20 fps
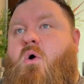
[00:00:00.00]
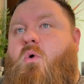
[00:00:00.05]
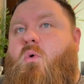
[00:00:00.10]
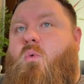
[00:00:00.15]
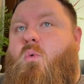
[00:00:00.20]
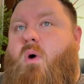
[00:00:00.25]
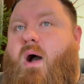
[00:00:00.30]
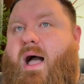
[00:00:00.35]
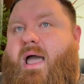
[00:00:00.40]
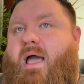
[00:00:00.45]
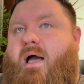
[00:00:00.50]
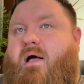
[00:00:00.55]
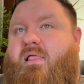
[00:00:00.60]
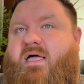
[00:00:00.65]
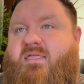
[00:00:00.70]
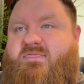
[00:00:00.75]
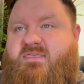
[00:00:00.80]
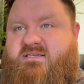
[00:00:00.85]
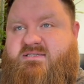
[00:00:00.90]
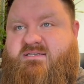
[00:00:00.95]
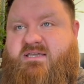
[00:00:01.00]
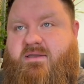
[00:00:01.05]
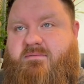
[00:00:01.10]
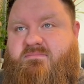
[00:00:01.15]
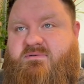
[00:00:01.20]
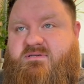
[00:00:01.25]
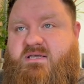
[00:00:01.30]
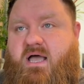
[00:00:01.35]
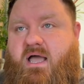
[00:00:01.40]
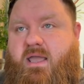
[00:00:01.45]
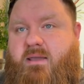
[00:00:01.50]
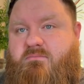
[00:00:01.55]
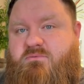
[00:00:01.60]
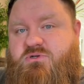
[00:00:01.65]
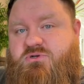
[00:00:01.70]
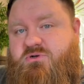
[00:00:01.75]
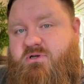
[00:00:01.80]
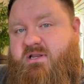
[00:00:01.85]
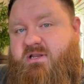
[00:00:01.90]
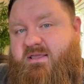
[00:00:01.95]
while at the same time
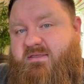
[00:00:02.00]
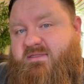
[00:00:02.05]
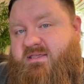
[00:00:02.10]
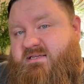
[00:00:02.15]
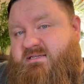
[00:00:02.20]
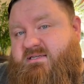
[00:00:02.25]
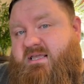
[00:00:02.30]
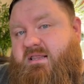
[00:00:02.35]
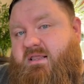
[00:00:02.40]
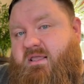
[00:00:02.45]
treating the Ten